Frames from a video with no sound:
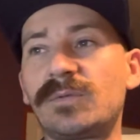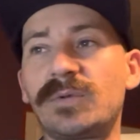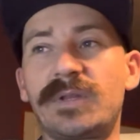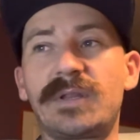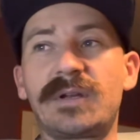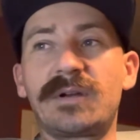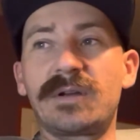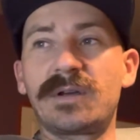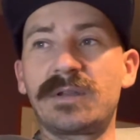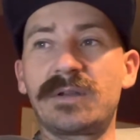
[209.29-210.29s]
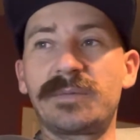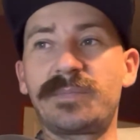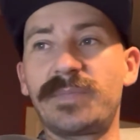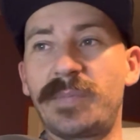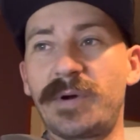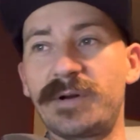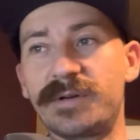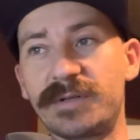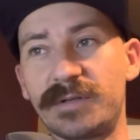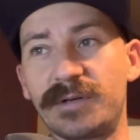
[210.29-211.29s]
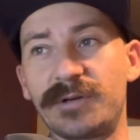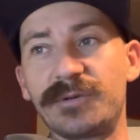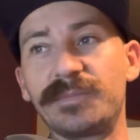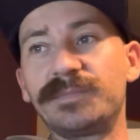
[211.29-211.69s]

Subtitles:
with the partners in their group.